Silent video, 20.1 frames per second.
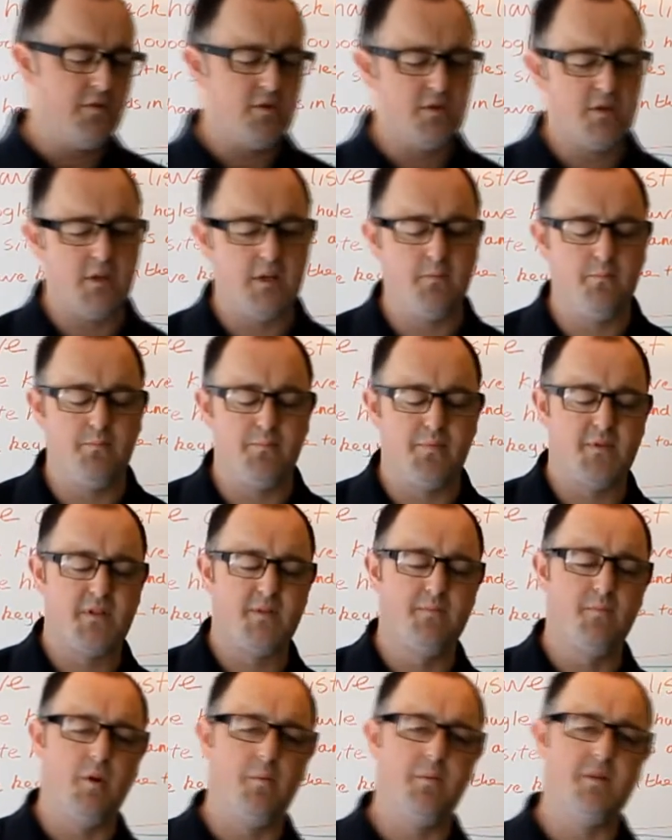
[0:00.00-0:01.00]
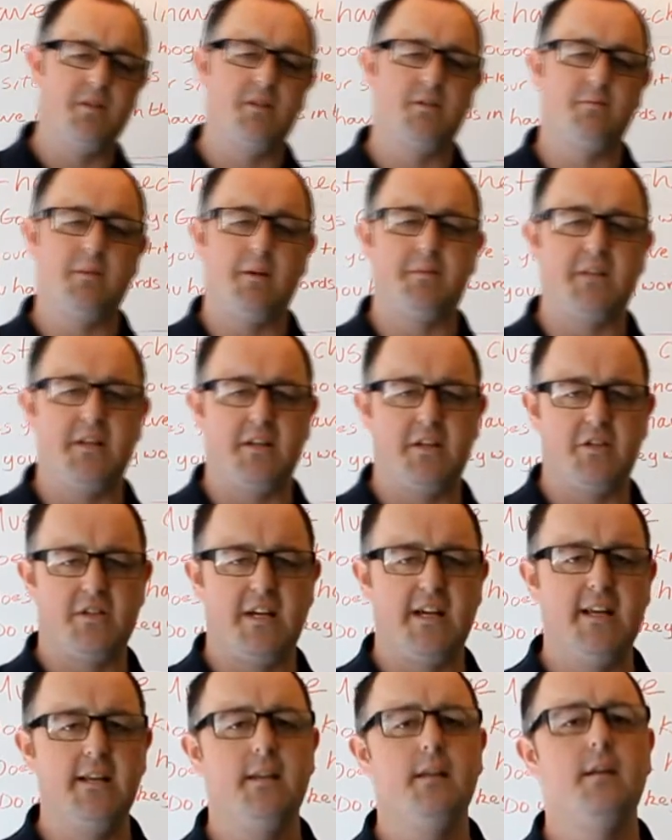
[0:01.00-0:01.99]
just had a small business website
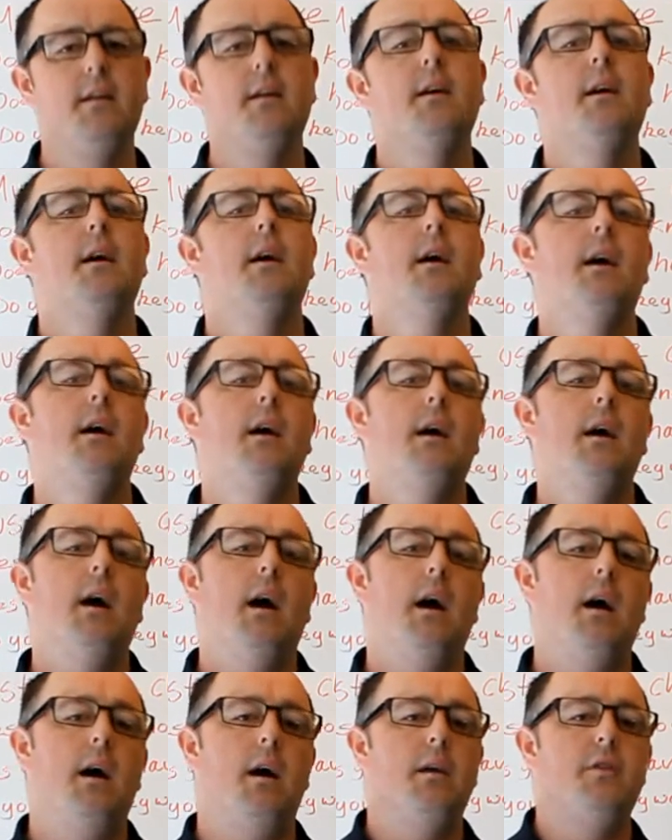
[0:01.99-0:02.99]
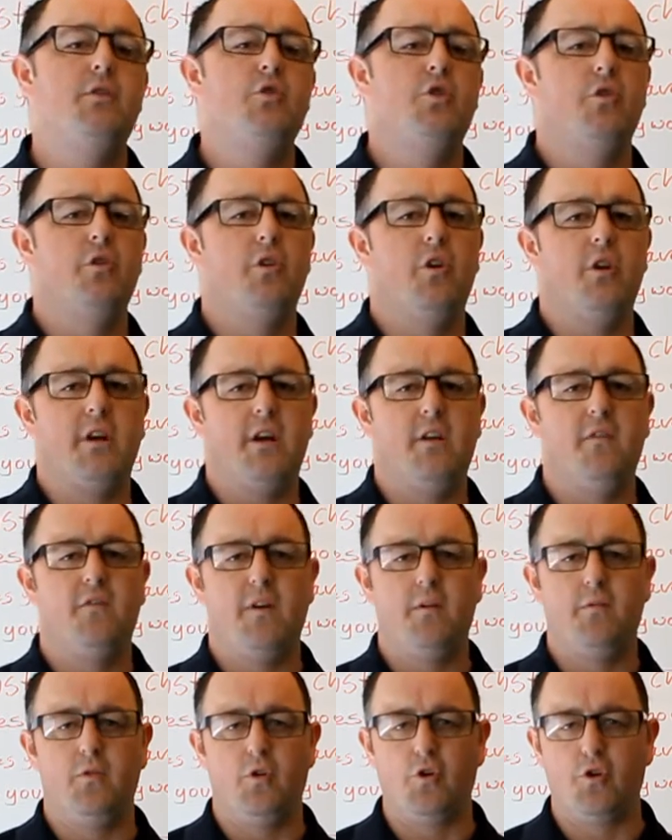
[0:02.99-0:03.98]
designed and you're not getting
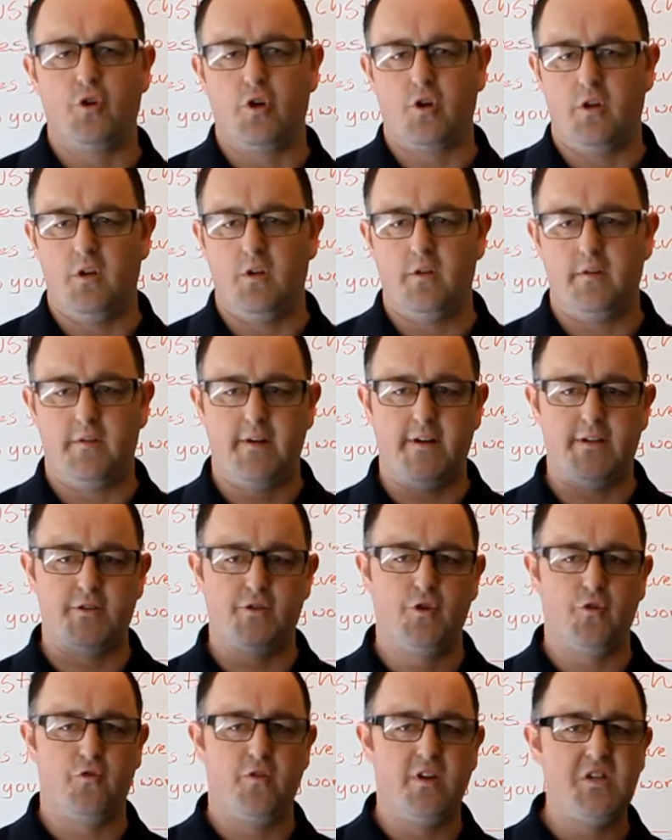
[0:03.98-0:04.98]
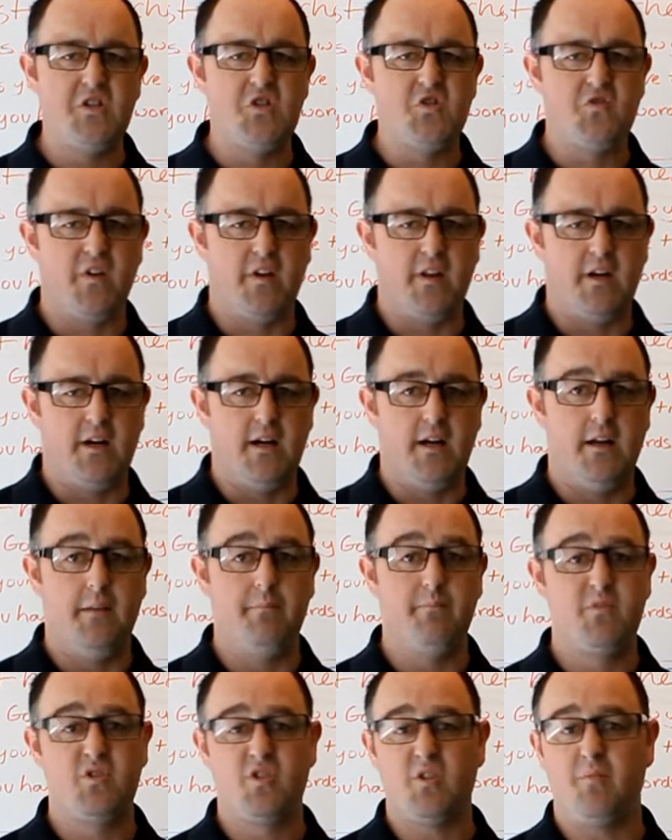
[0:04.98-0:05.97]
found on Google, there is good reasons for that,
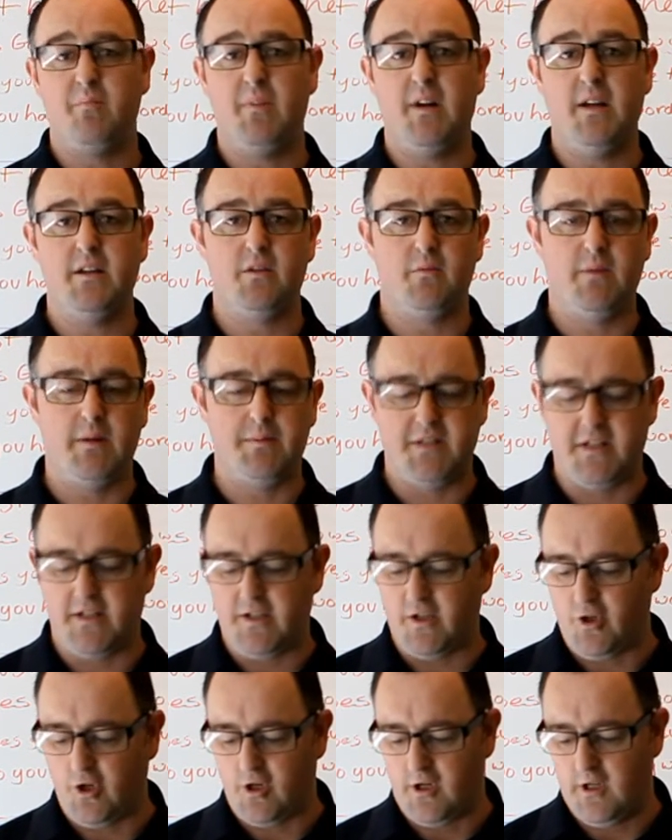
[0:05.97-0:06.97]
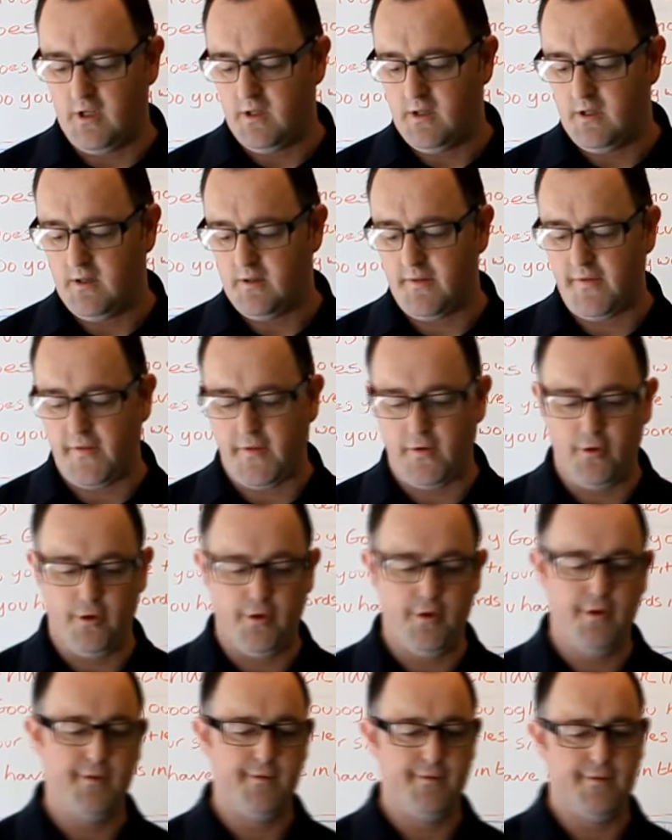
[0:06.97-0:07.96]
and submitting your website to Google
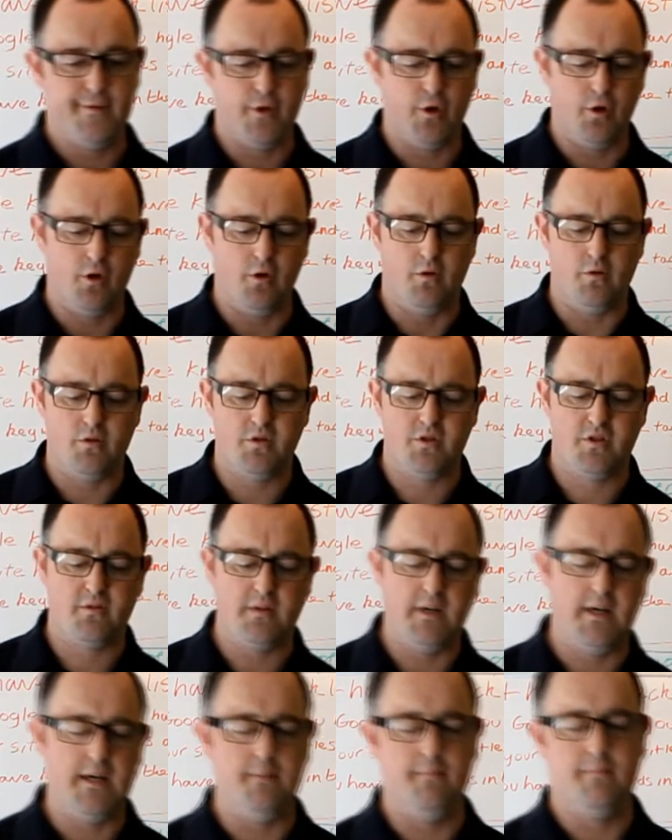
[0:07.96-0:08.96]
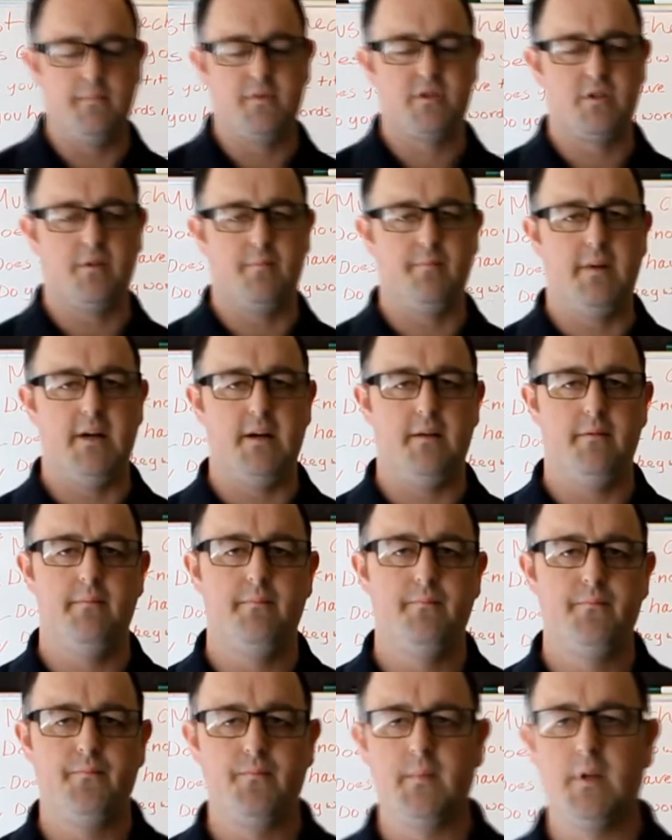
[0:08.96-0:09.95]
through the Google submit
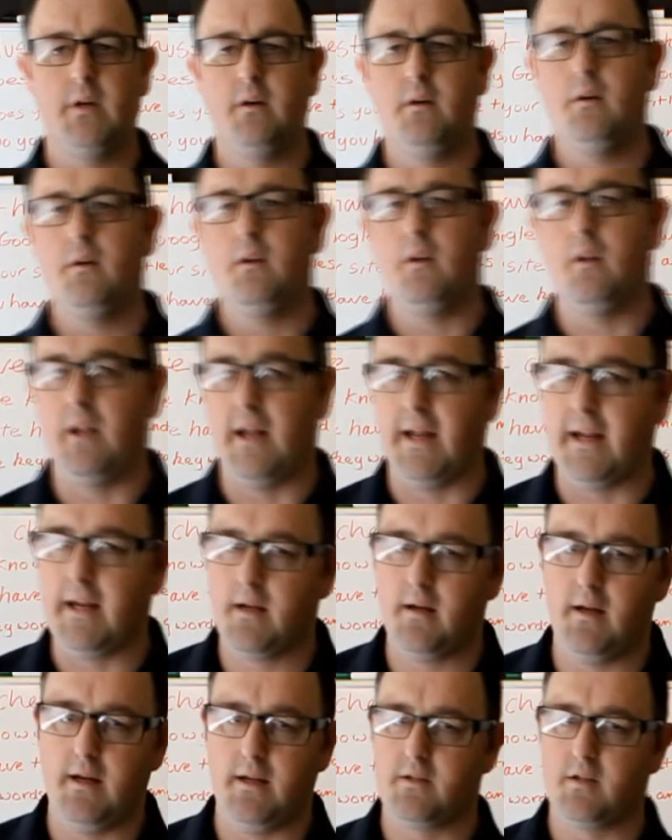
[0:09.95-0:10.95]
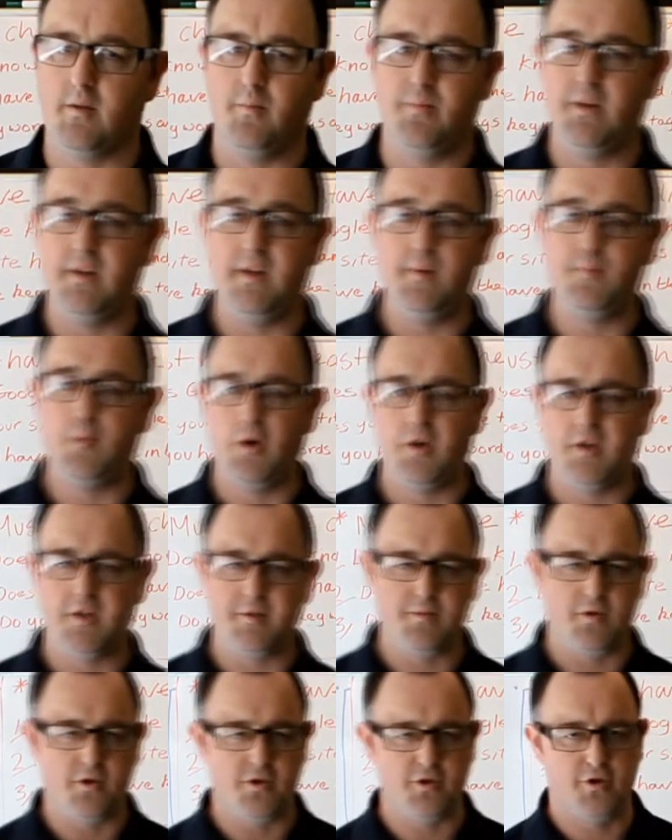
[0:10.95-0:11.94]
link is completely pointless
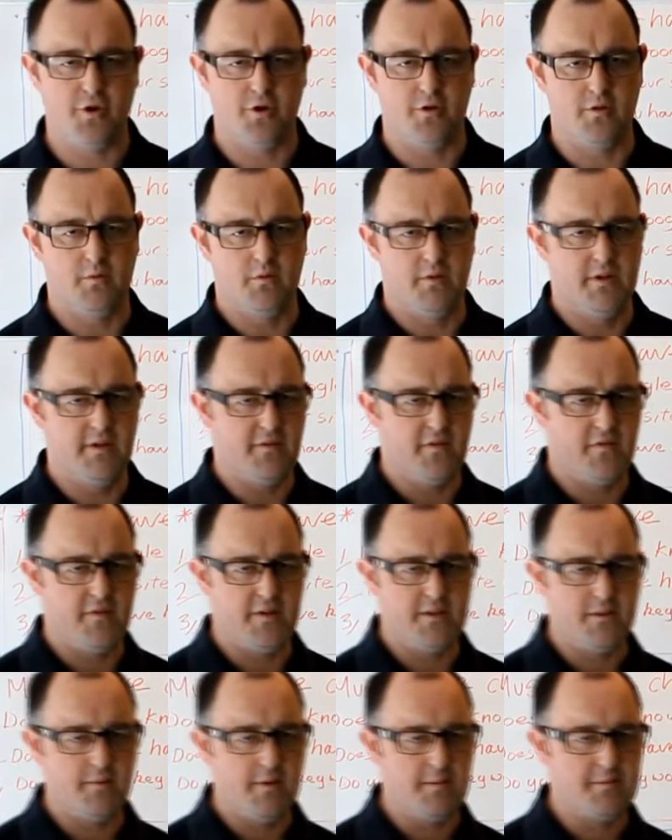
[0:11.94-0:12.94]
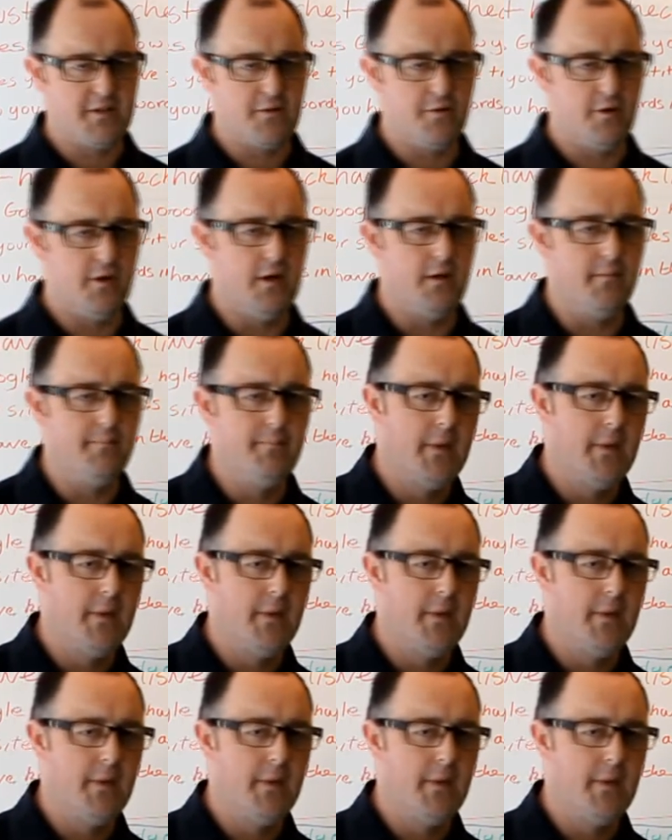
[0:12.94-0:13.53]
because Google will never find your website doing that.